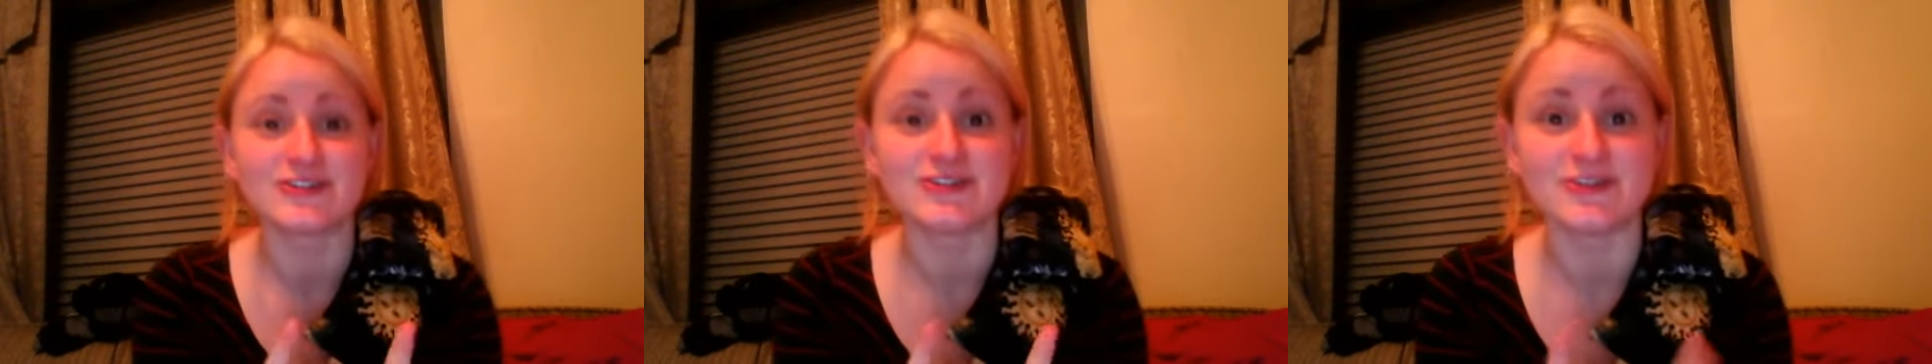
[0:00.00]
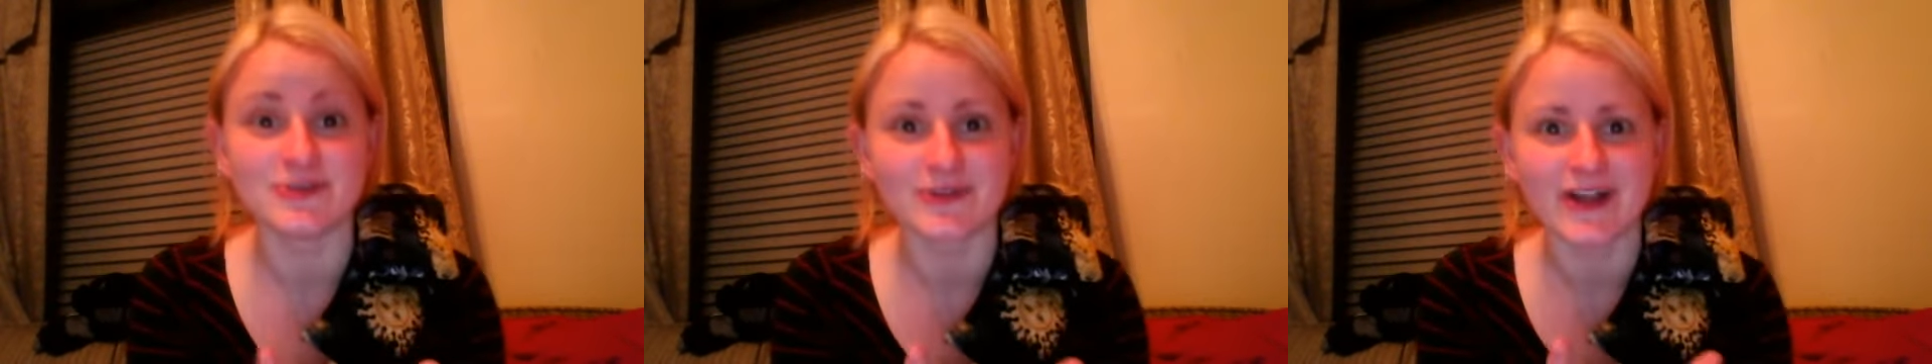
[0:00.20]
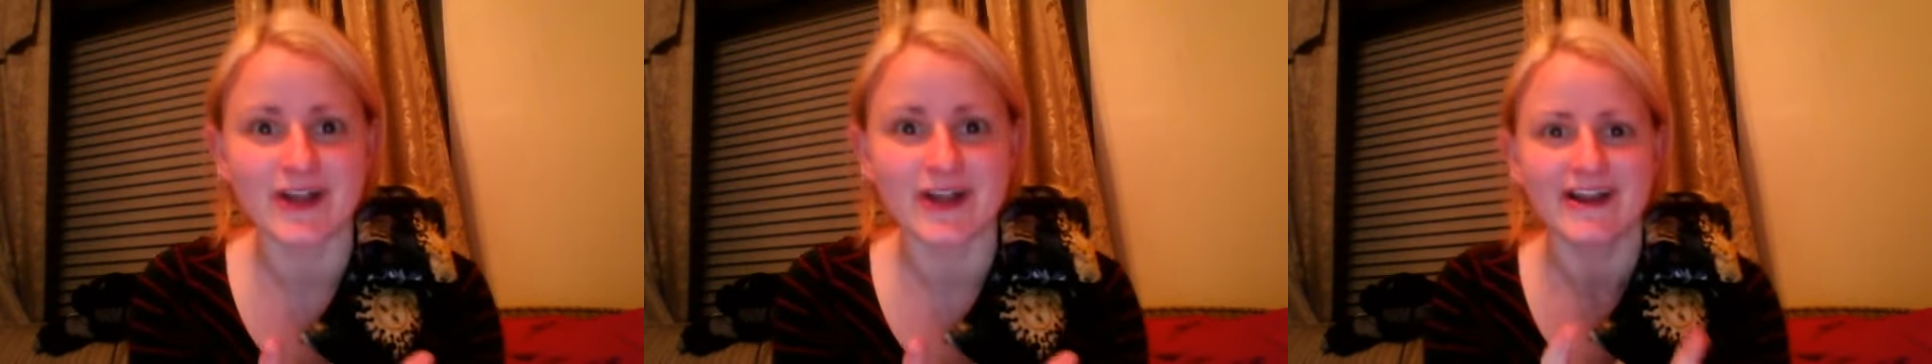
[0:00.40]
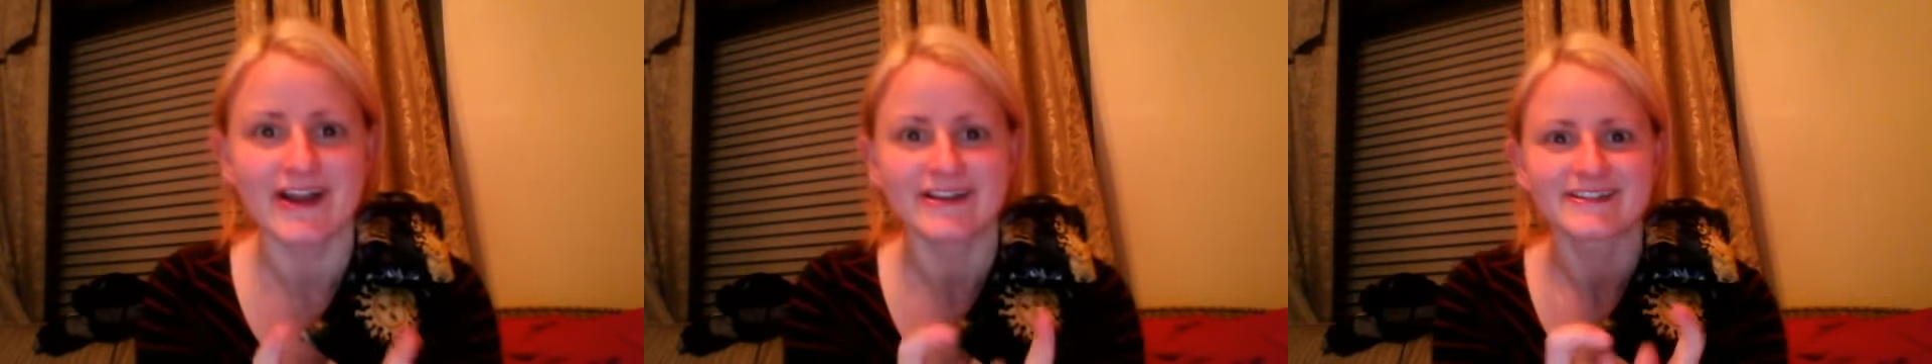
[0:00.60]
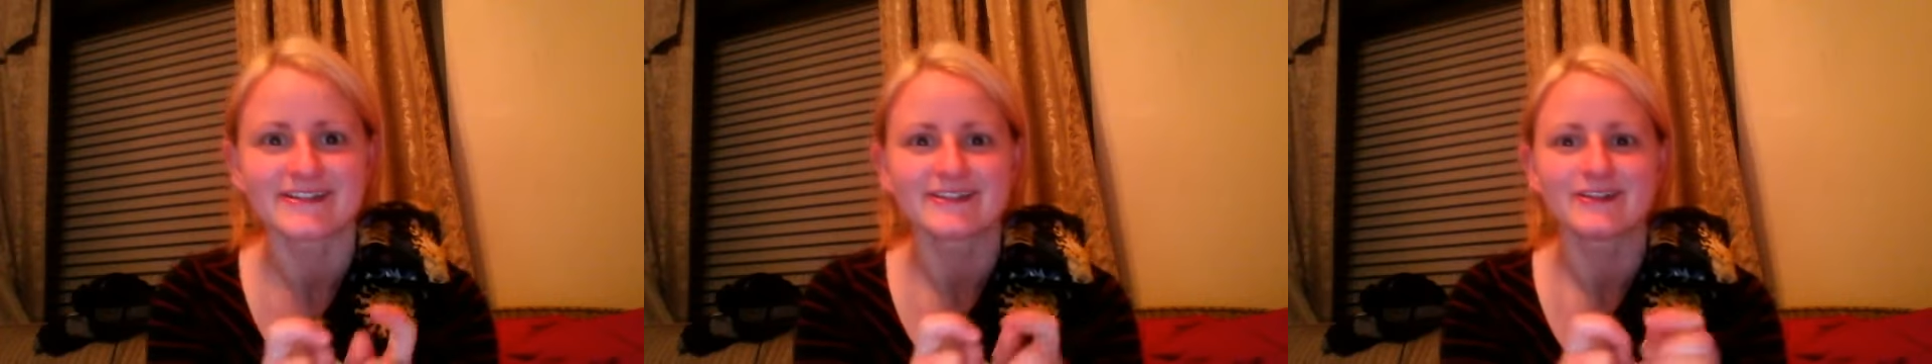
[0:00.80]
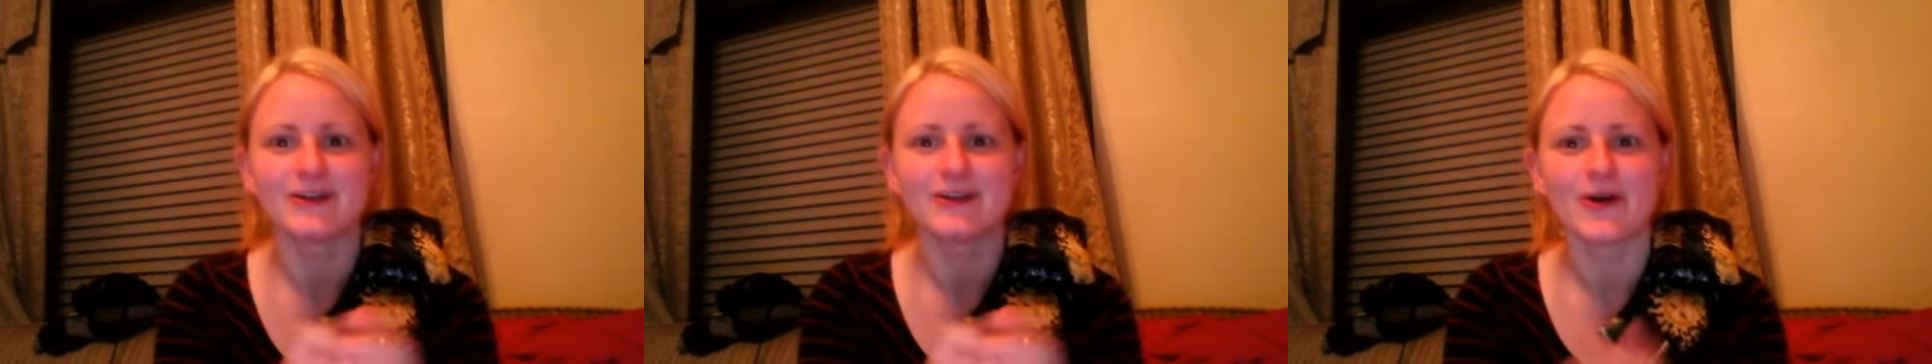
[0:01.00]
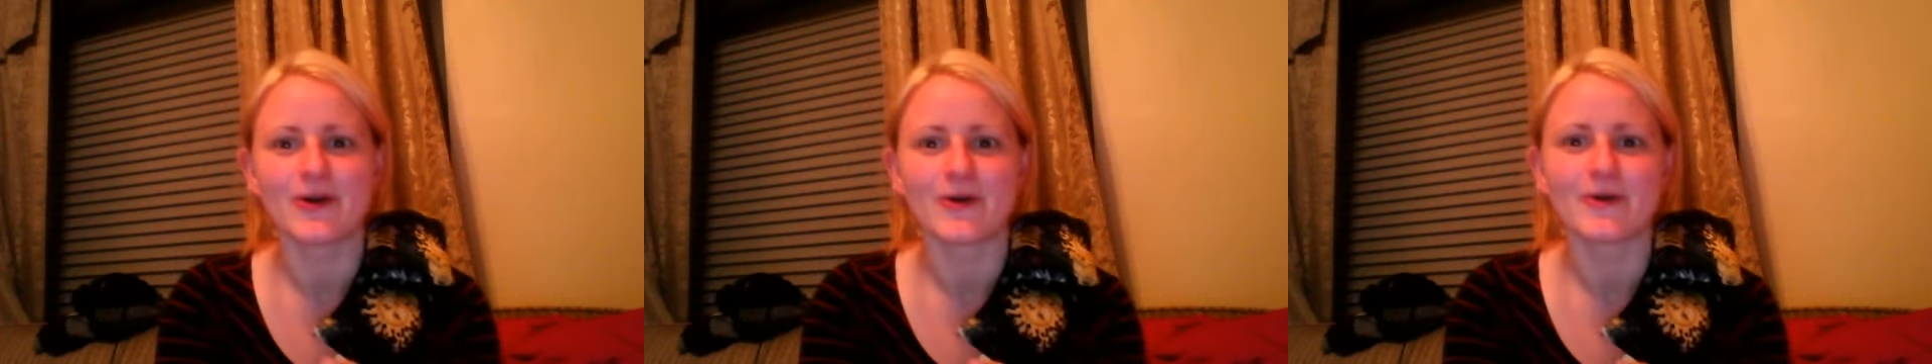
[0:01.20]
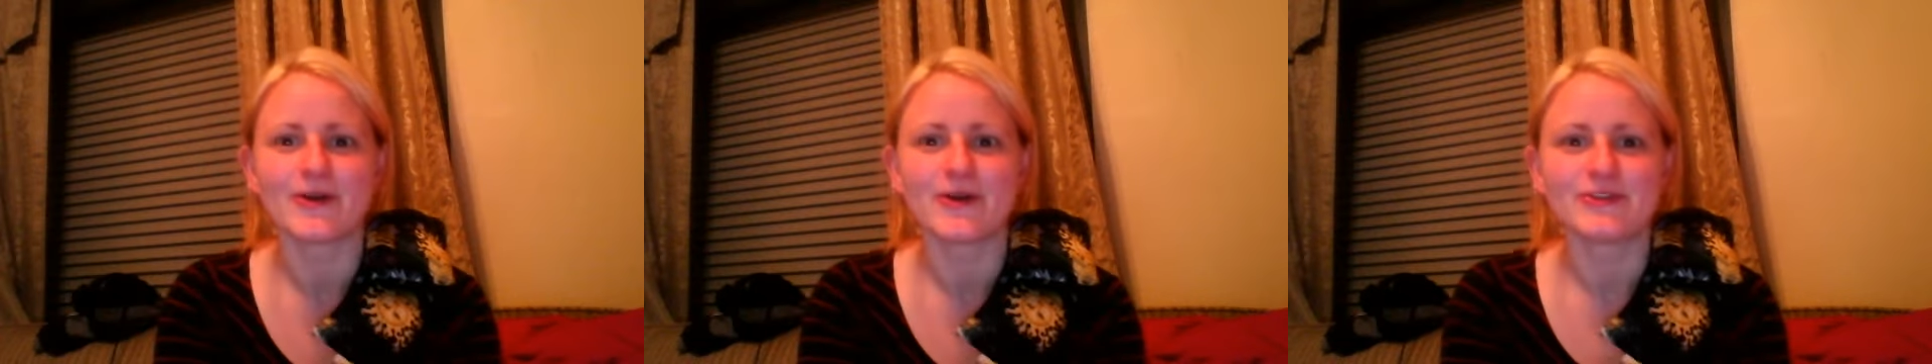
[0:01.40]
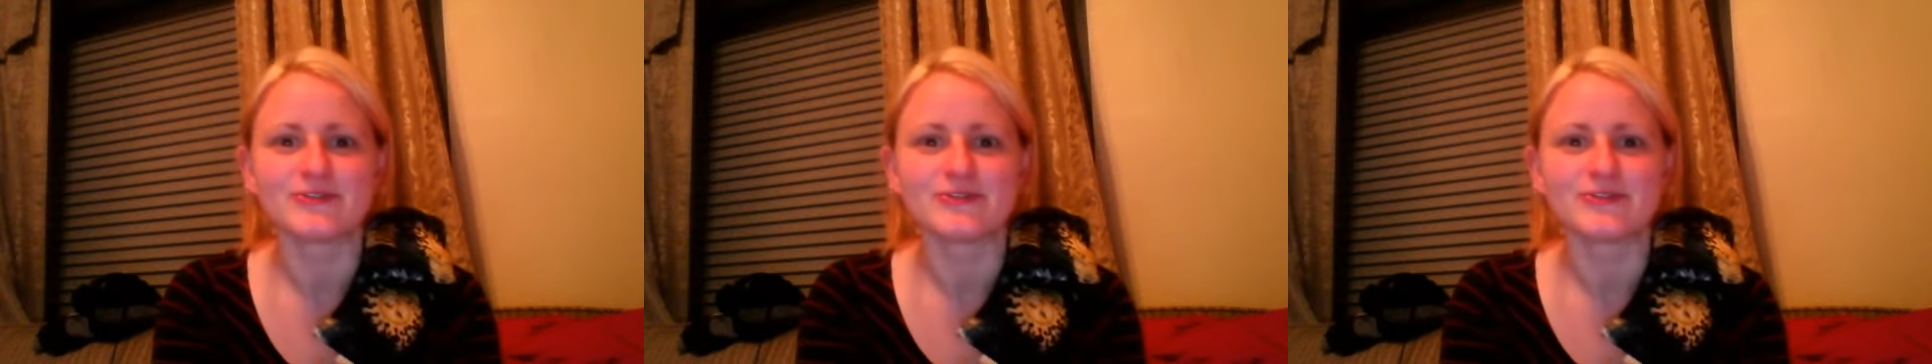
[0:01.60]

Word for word: do not go